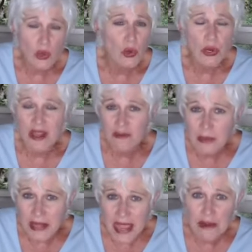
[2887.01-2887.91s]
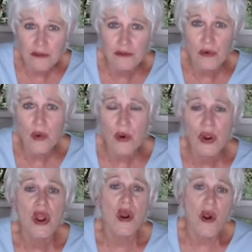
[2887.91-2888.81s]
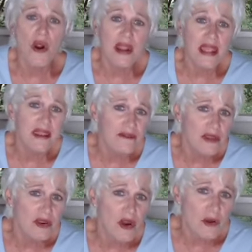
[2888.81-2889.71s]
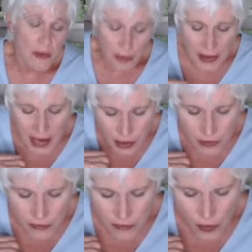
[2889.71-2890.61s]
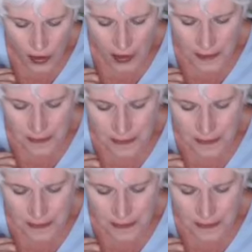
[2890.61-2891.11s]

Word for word: could have planned for, or even are prepared for.